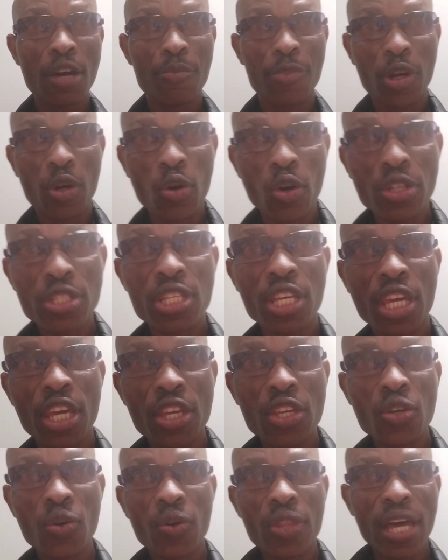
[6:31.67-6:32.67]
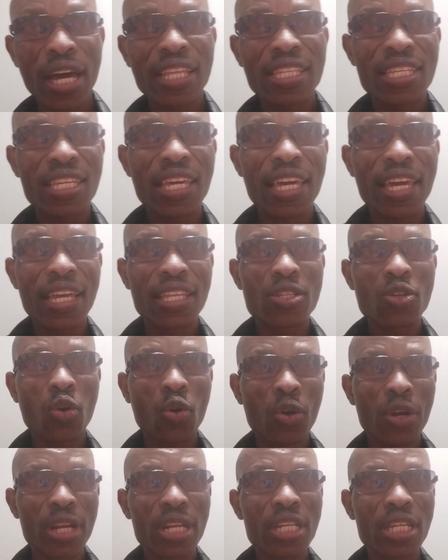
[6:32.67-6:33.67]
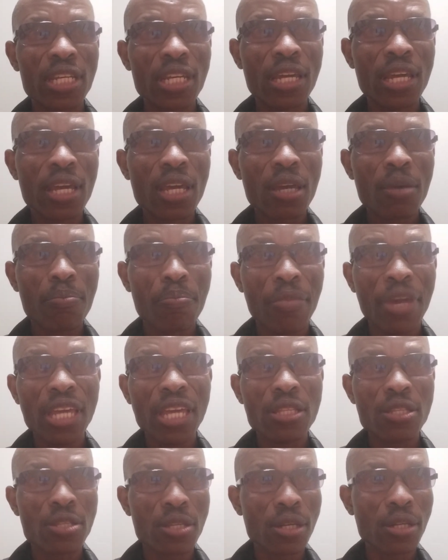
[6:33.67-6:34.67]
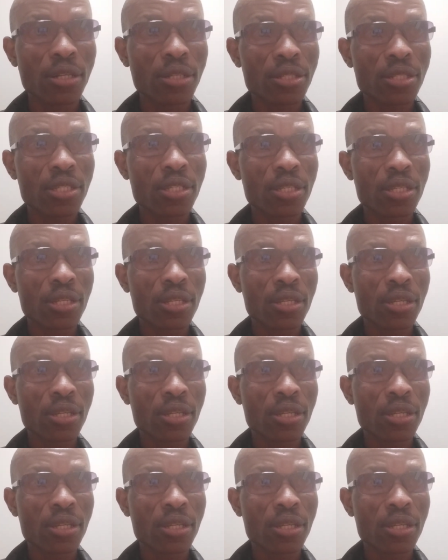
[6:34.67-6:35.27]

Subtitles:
because he knew that he had already made deals